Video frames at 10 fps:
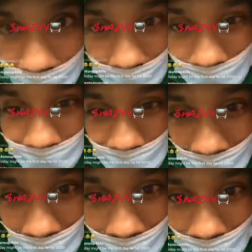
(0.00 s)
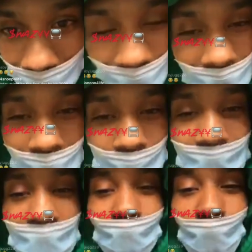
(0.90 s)
The fuck? I'm
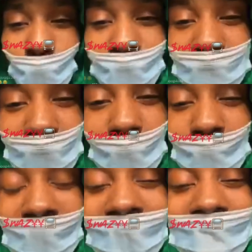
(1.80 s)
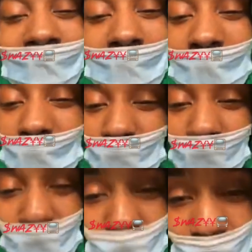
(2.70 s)
not Roy Jones. My last name is not
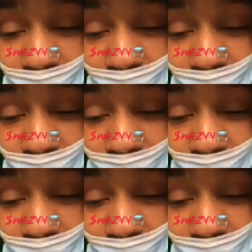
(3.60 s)
Junior.